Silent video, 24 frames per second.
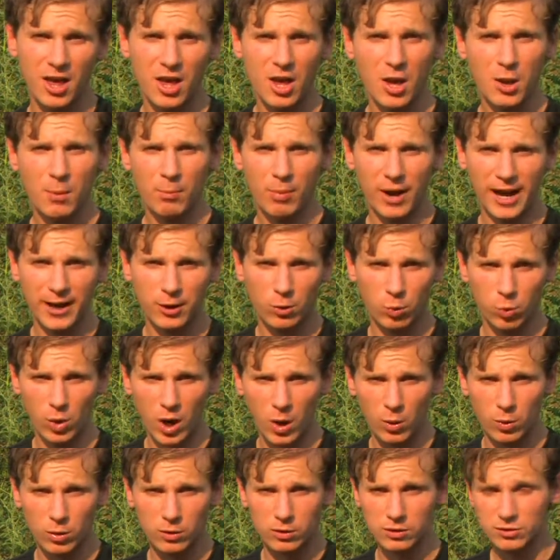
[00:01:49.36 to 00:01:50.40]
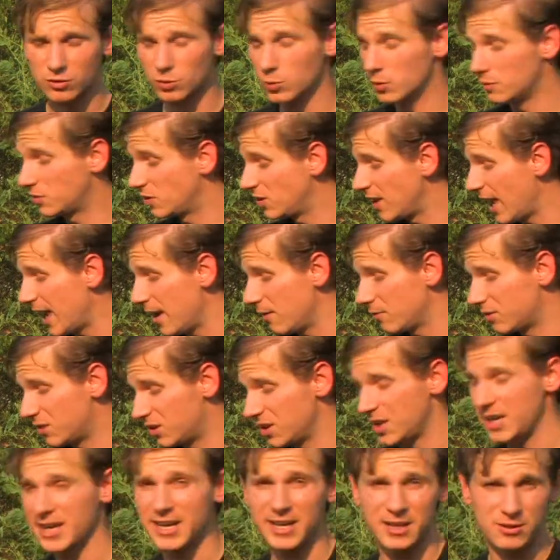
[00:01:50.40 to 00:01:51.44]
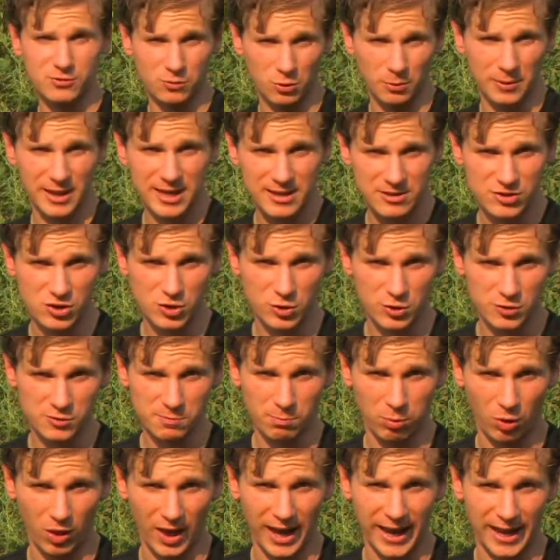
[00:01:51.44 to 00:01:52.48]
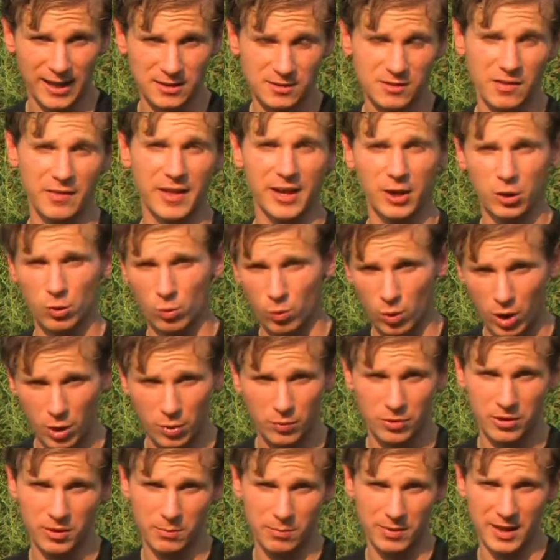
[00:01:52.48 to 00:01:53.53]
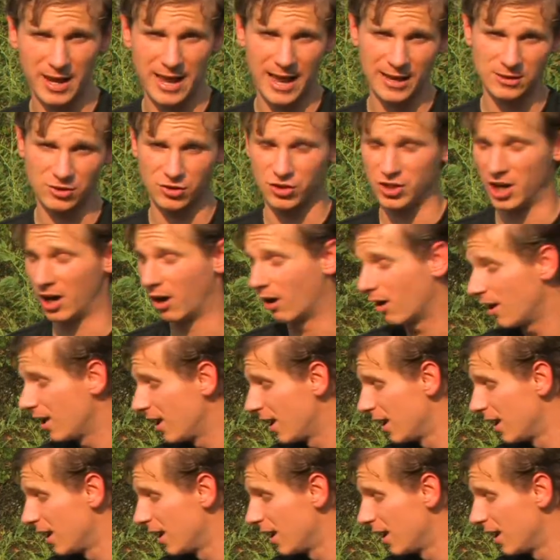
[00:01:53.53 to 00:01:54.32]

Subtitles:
by growers who have saved seeds from each year's plants and then grown them the next year.